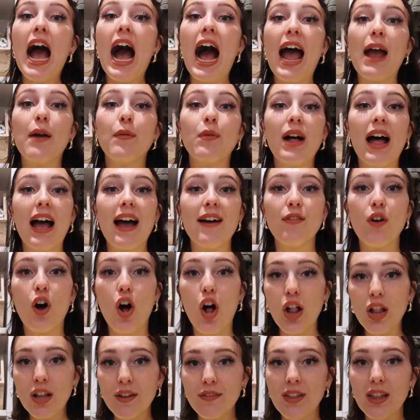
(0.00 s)
I will have
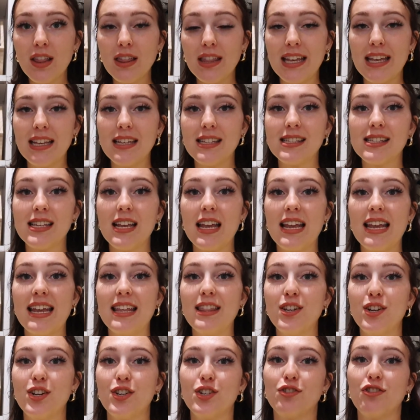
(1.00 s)
all of the links
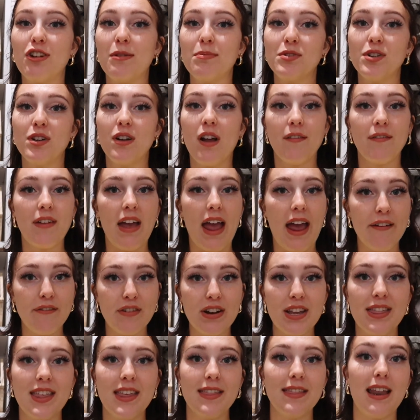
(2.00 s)
in the description of
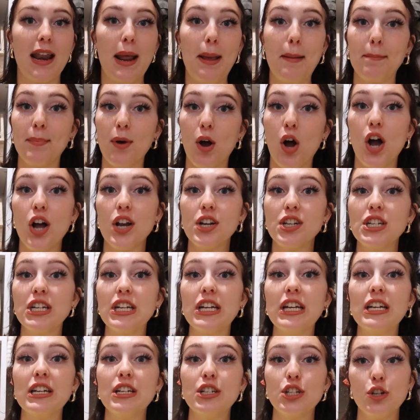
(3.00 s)
everything that I bought
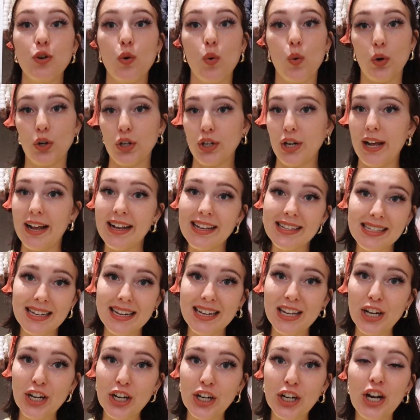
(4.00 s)
to organize in
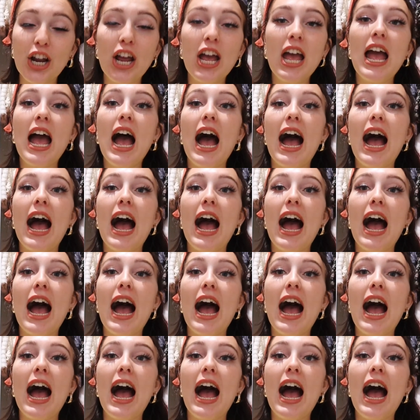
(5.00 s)
here.